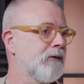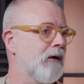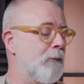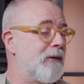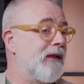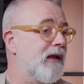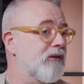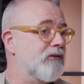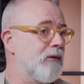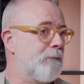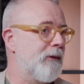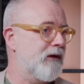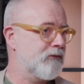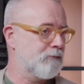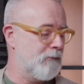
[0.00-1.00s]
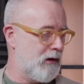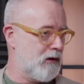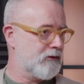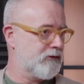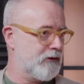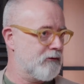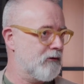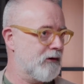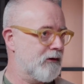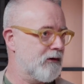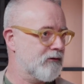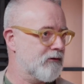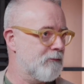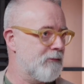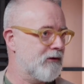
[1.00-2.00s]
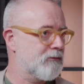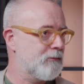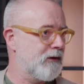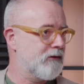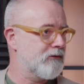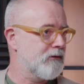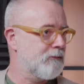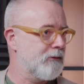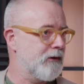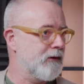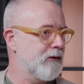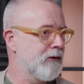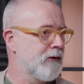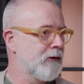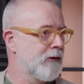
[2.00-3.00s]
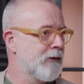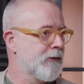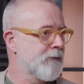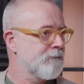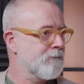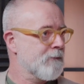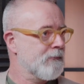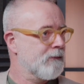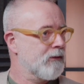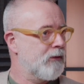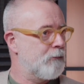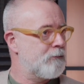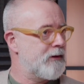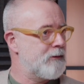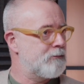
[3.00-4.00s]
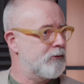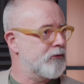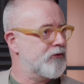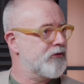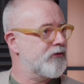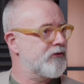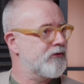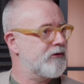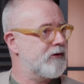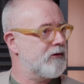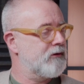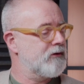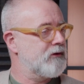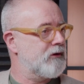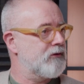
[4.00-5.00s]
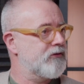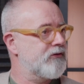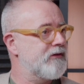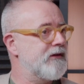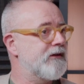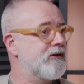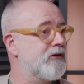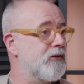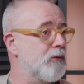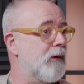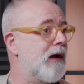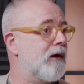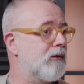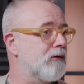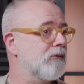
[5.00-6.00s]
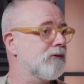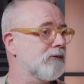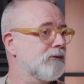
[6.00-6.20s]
I mean, that's the best marketing, right? That's the best place to be. That people seek you out.